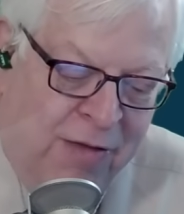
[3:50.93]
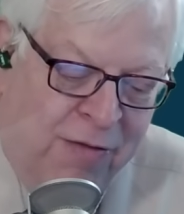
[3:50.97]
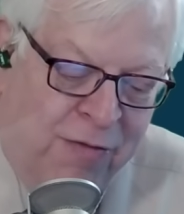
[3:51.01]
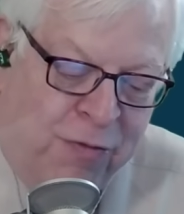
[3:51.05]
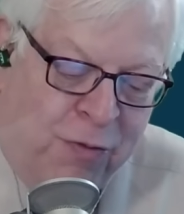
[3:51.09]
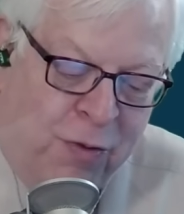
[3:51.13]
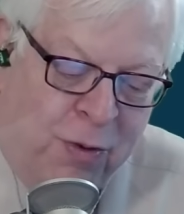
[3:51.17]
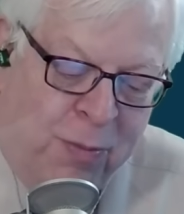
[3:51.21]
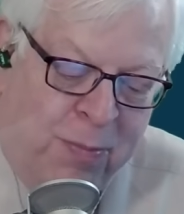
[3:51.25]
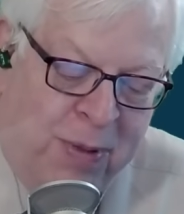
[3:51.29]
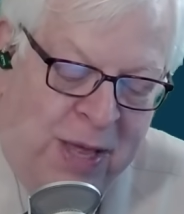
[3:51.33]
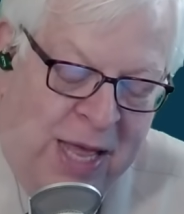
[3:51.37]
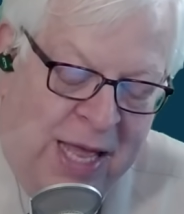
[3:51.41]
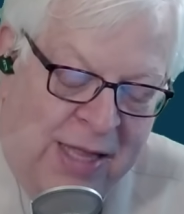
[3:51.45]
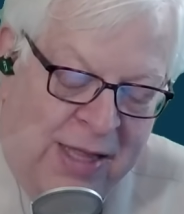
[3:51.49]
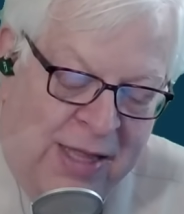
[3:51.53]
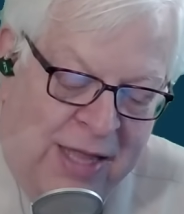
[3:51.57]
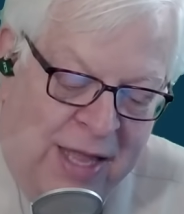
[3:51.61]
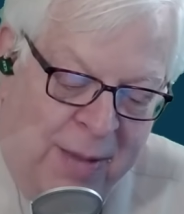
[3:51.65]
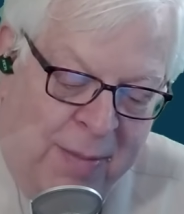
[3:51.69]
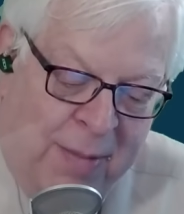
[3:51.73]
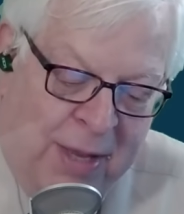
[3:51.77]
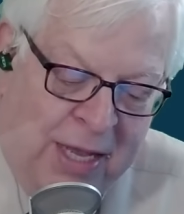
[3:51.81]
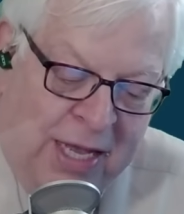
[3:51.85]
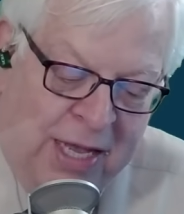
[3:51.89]
for
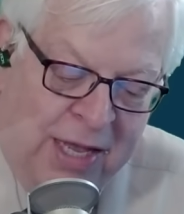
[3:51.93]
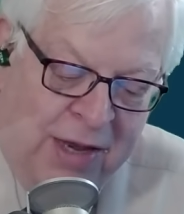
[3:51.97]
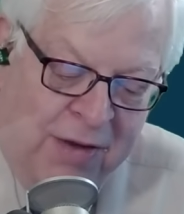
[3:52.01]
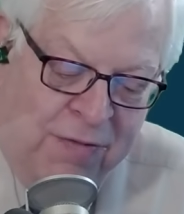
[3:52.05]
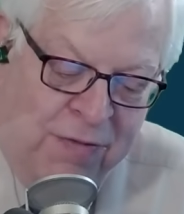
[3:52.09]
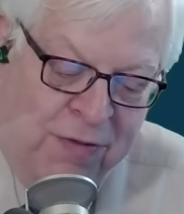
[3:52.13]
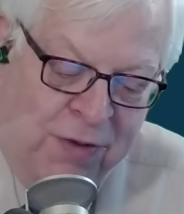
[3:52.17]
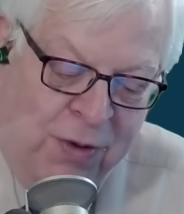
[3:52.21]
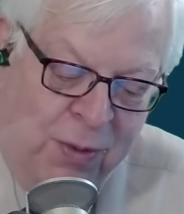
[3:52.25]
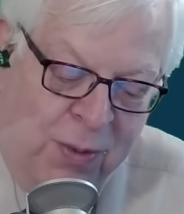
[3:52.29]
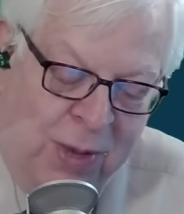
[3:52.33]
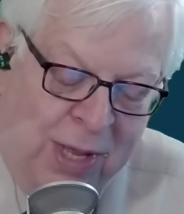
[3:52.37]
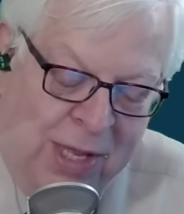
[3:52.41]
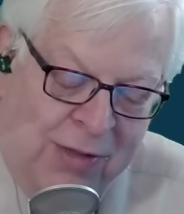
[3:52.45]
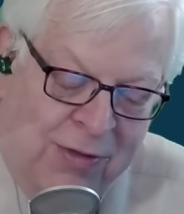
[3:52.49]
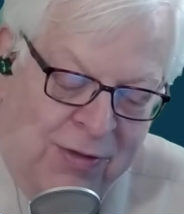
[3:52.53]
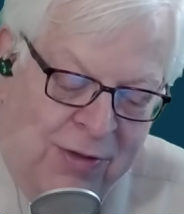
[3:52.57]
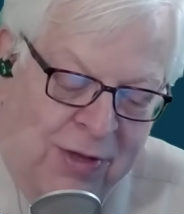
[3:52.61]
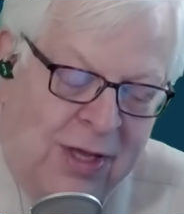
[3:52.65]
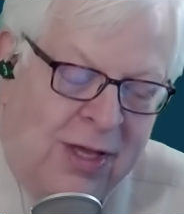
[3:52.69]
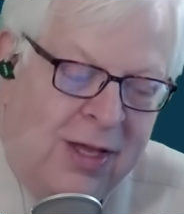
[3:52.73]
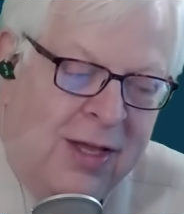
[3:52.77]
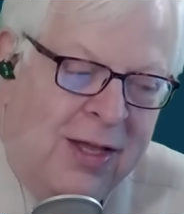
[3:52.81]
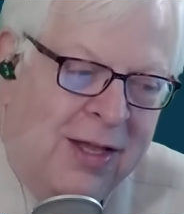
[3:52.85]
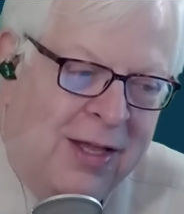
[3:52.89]
pandemic
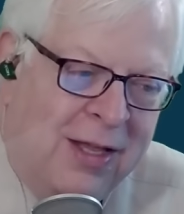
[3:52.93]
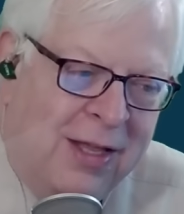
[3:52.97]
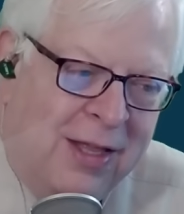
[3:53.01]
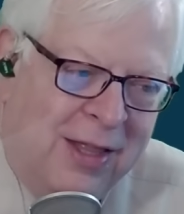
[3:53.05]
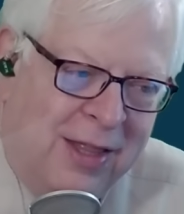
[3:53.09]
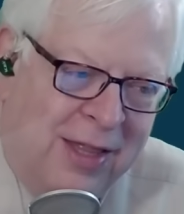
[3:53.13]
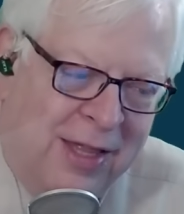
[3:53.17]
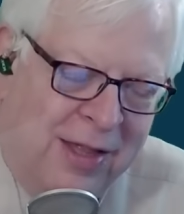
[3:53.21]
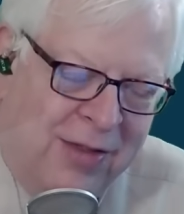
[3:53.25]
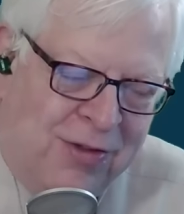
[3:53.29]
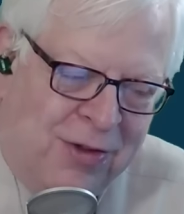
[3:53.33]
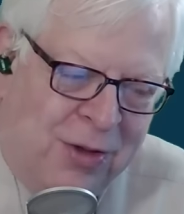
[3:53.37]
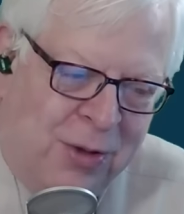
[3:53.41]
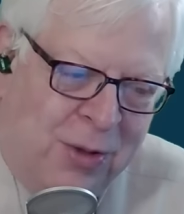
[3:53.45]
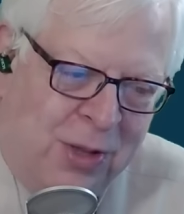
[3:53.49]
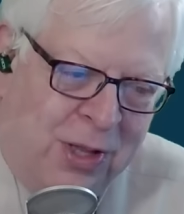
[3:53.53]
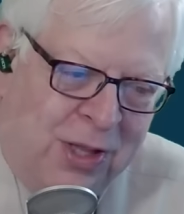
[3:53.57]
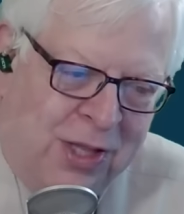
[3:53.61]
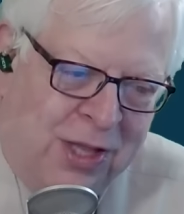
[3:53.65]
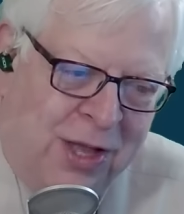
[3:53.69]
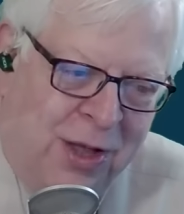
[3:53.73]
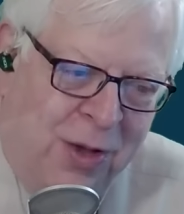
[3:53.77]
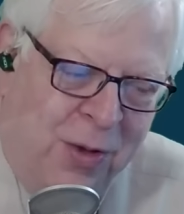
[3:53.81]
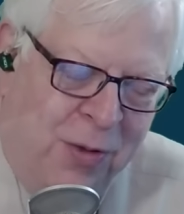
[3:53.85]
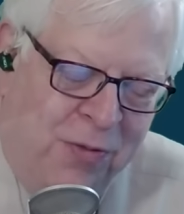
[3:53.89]
influenza, that's
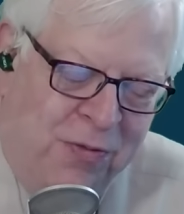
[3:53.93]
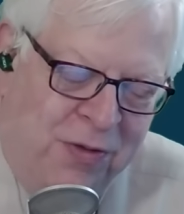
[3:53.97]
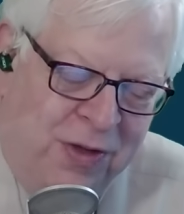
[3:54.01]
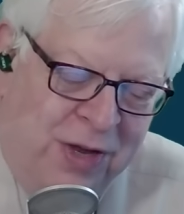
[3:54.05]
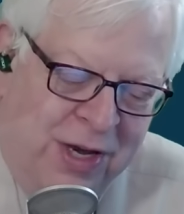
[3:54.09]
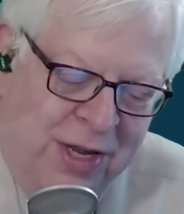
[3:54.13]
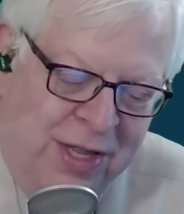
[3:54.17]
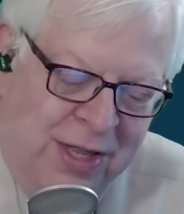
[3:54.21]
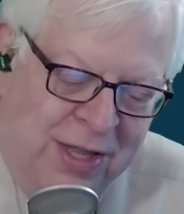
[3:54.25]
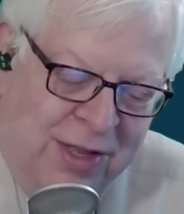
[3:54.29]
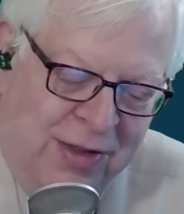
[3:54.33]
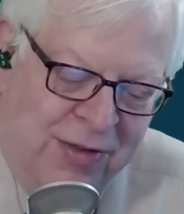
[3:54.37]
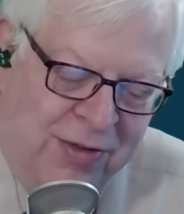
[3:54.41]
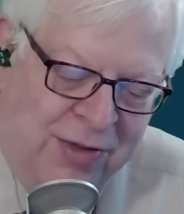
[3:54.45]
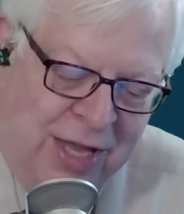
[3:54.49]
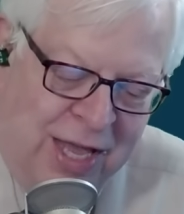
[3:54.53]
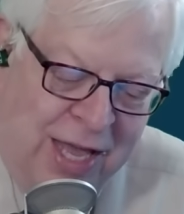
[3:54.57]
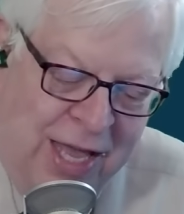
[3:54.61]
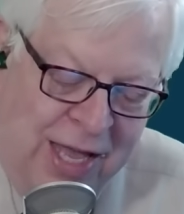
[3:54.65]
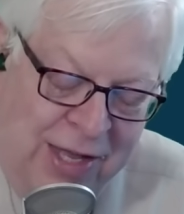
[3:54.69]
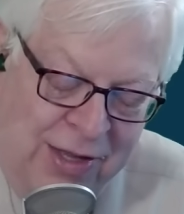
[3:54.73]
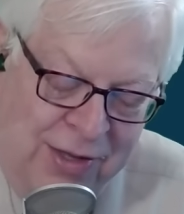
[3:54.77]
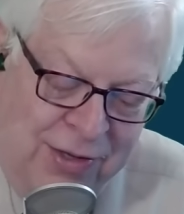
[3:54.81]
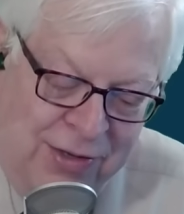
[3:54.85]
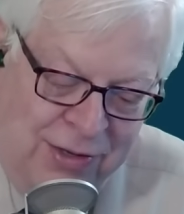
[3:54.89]
called COVID in this
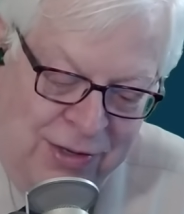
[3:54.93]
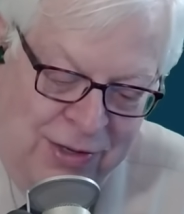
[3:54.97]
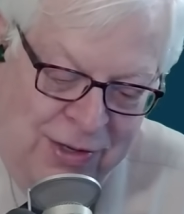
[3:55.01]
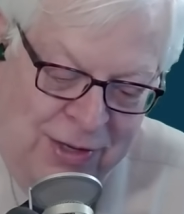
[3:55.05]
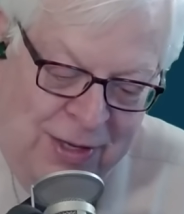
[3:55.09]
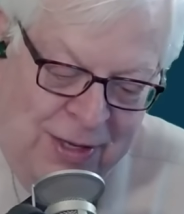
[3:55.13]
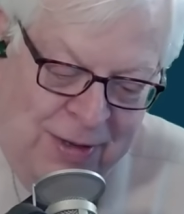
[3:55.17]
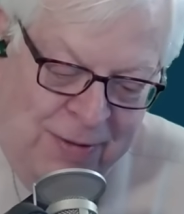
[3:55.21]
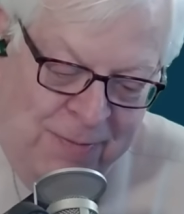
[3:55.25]
case,